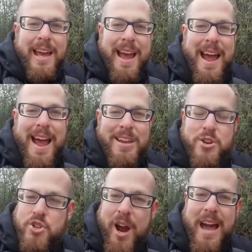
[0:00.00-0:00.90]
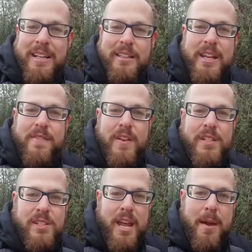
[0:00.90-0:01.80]
and you dry the leaf
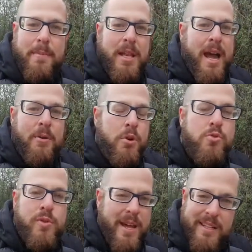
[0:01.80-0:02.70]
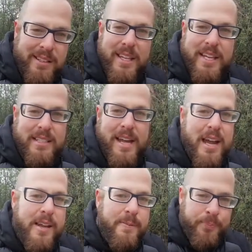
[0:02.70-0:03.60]
and stem and that will readily
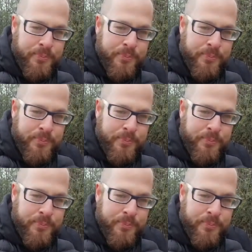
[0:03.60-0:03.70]
ignite.